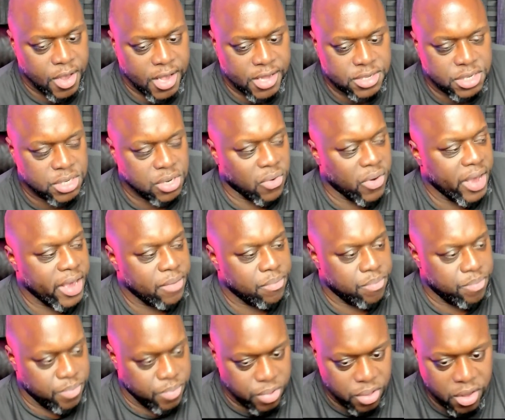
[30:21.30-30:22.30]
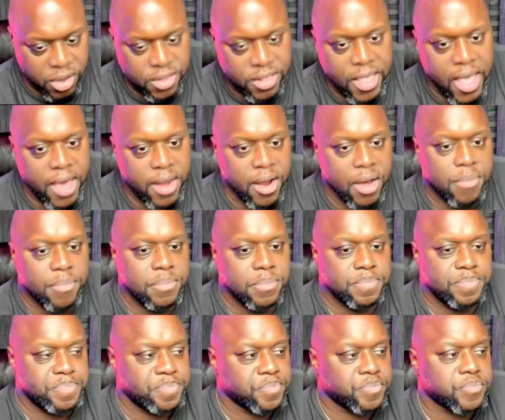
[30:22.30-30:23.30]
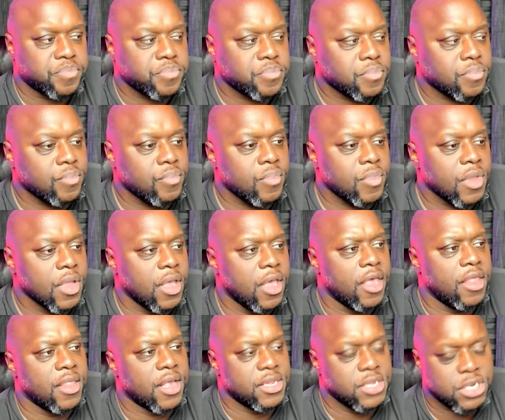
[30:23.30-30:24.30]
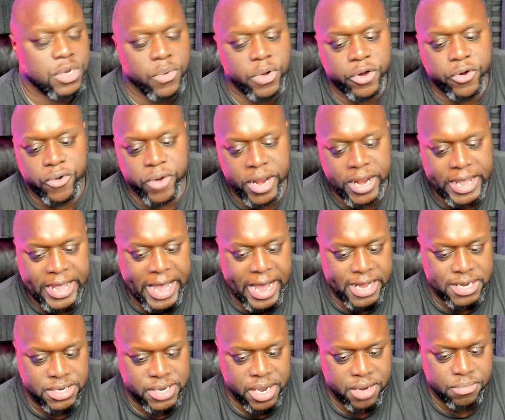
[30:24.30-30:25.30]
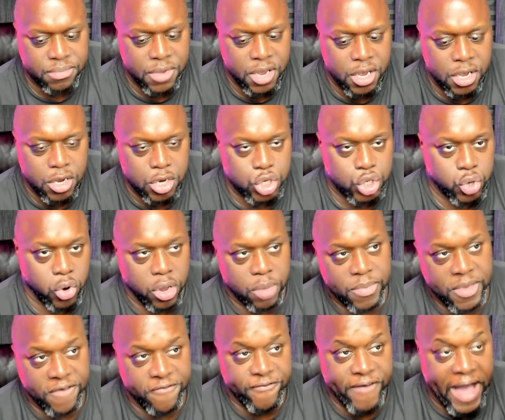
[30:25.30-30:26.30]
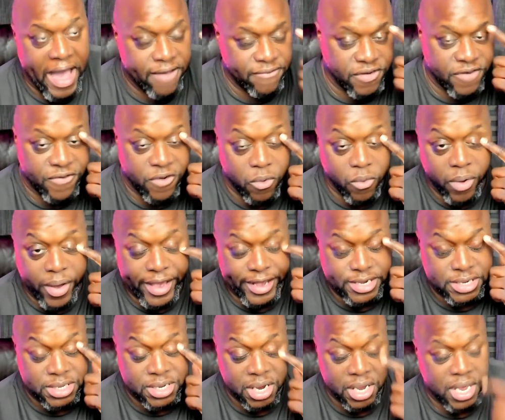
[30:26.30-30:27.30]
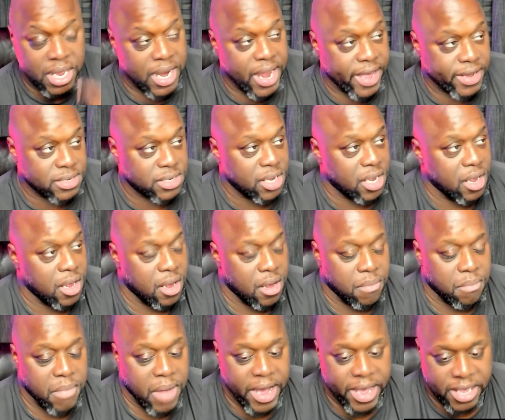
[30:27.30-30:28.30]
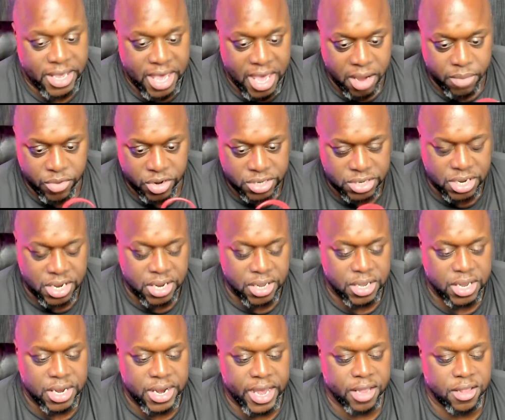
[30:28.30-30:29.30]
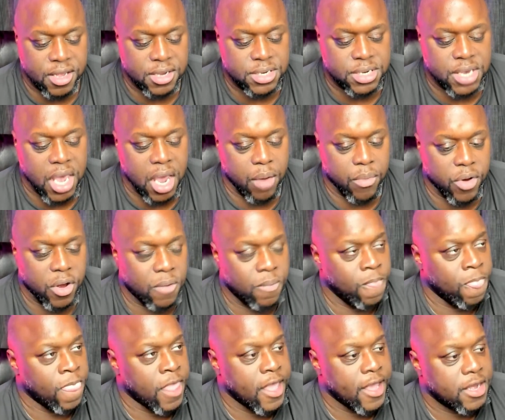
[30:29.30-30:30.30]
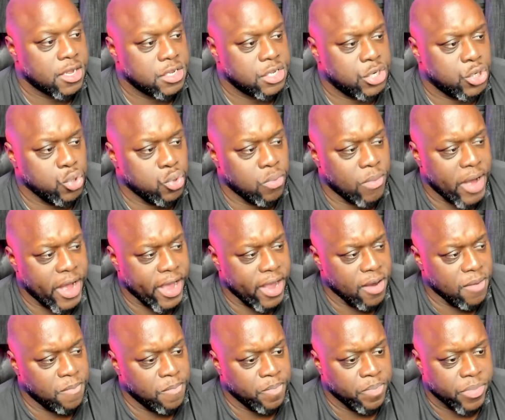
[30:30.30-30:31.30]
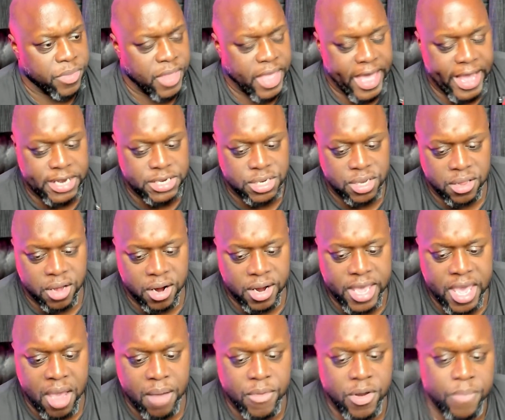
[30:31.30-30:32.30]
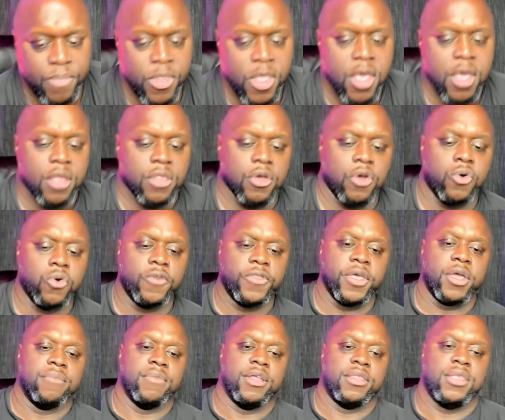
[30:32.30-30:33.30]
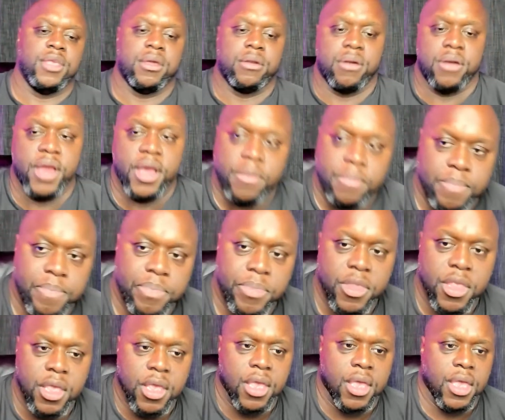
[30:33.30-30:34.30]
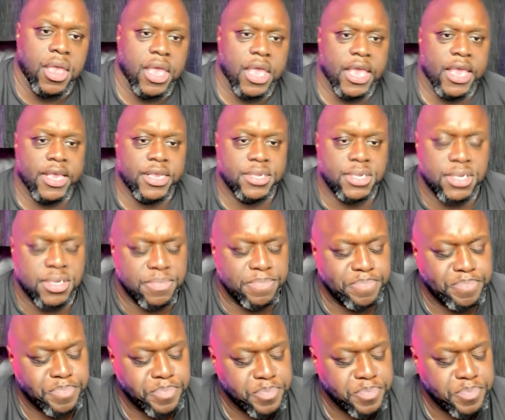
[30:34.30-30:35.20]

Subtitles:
And so I looked that up. And then someone created content showing me 5 different ways to connect my camera, to connect this camera to my XLR camera. The cool thing about the internet is